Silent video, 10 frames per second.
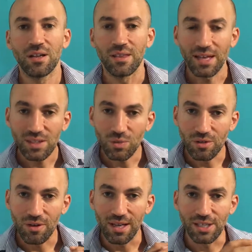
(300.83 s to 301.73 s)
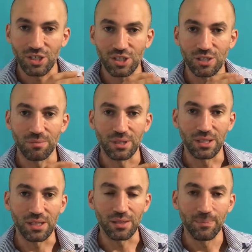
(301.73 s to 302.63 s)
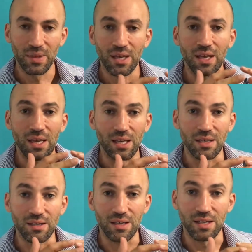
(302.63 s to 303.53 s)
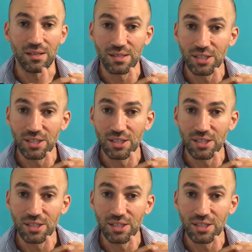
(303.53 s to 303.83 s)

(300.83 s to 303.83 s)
That's what relationship building in the